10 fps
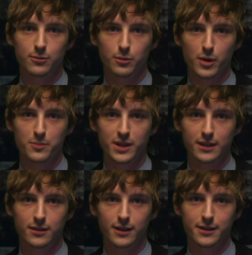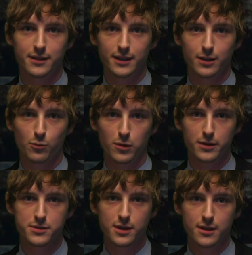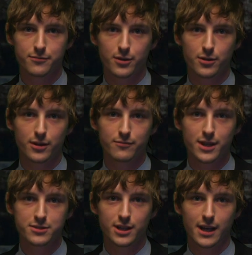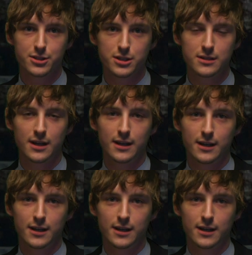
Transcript: one might be inclined to think it warrants uh, further investigation.